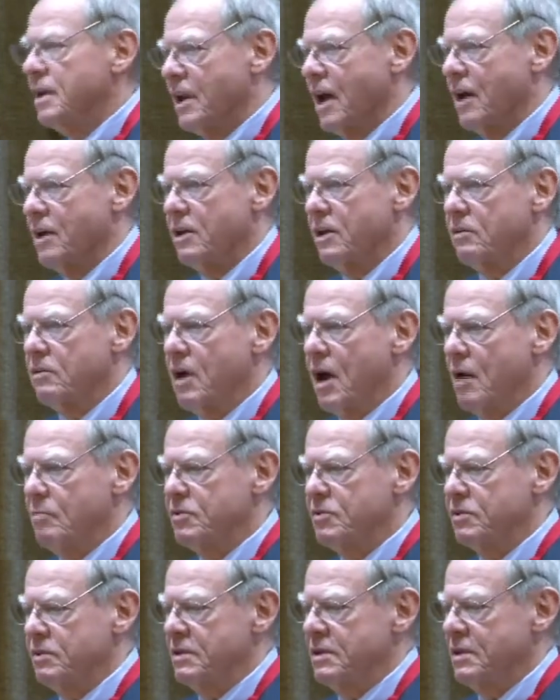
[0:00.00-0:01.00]
Now here
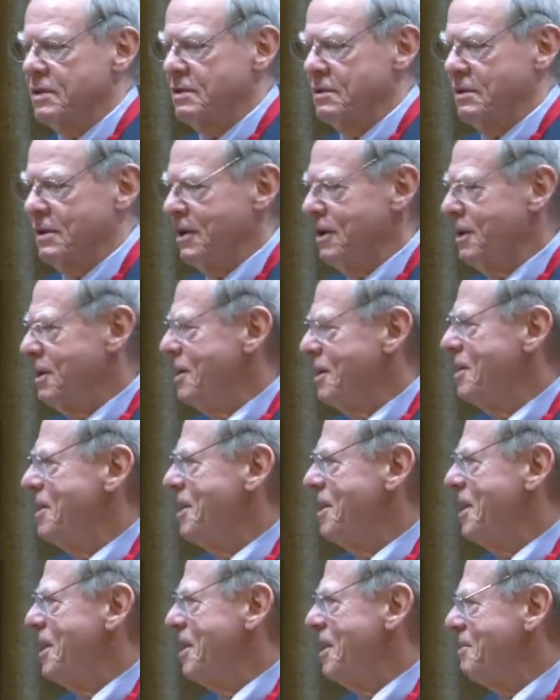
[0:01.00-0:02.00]
comes
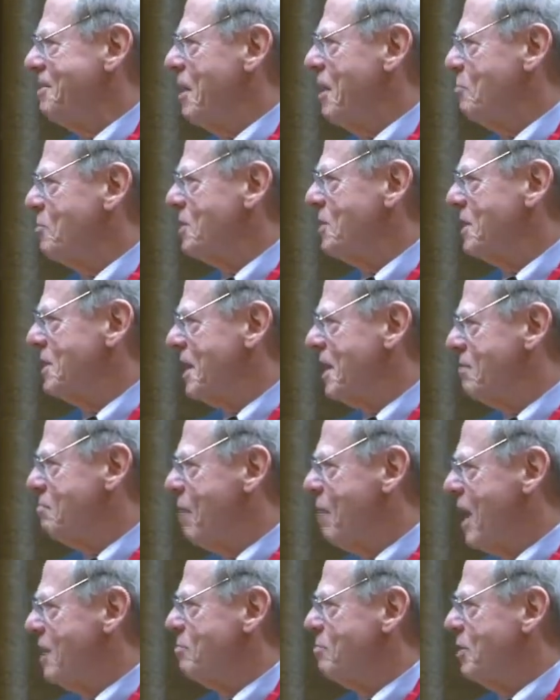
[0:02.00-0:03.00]
something that
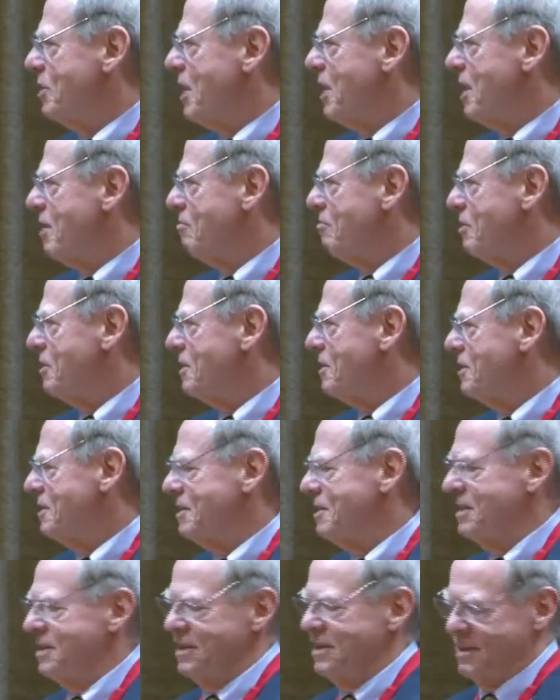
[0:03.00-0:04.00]
might be relevant
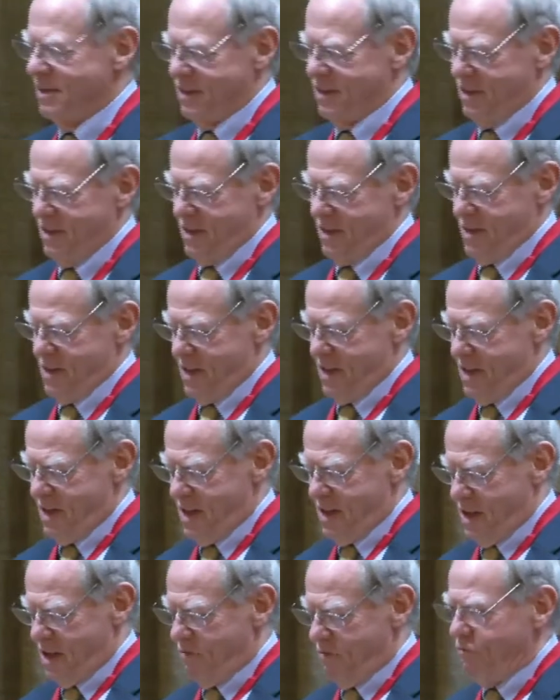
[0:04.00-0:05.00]

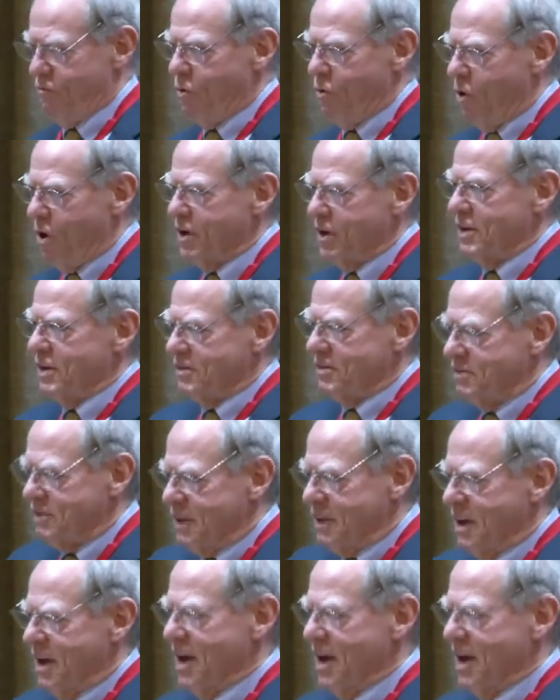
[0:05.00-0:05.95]
for this